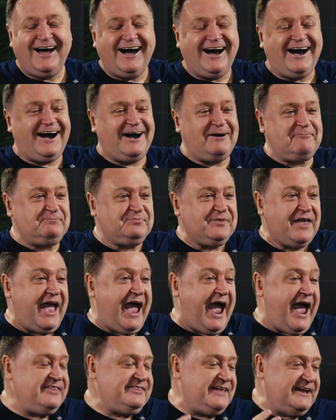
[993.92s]
And
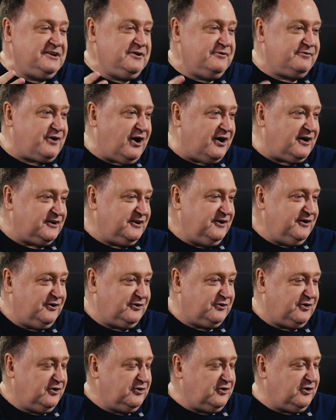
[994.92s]
then you've got,
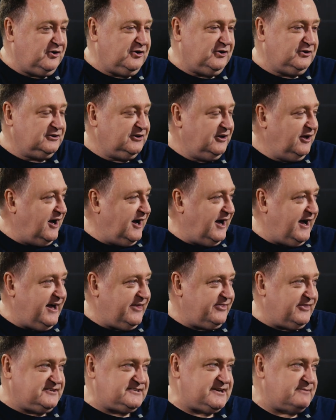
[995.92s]
Google,
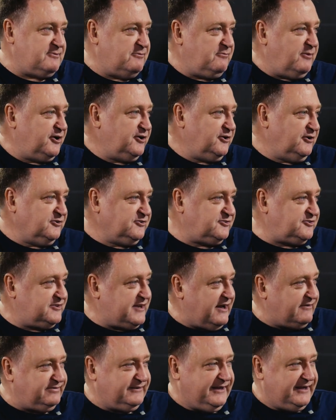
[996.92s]
the Gemma models
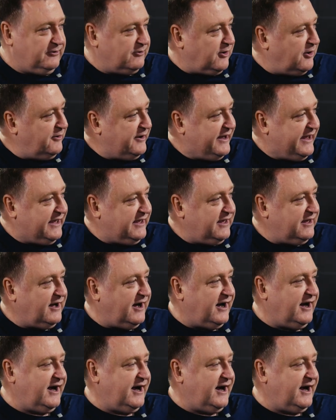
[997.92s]
definitely growing.